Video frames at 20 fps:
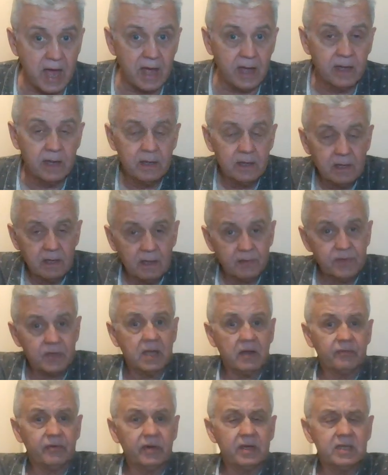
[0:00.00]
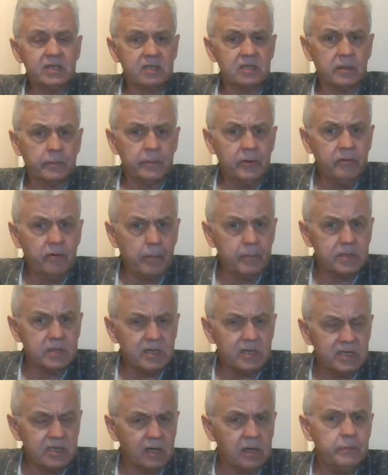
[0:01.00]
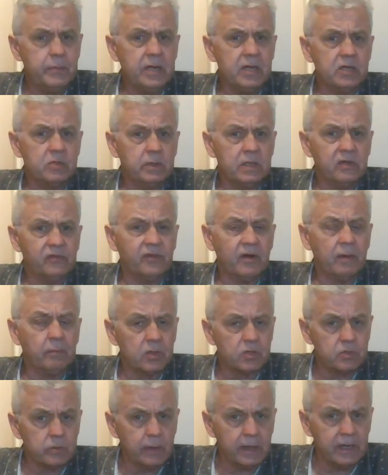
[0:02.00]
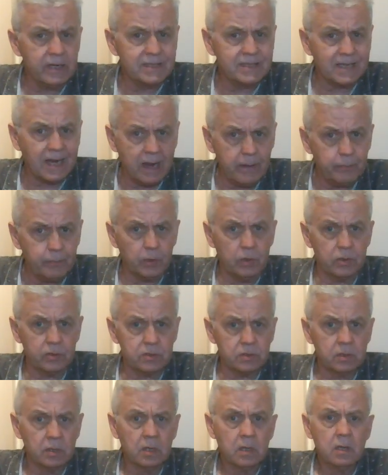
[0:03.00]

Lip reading: I think I've read, is it Tommy Robinson? Is he on a beach with his family somewhere in Cyprus?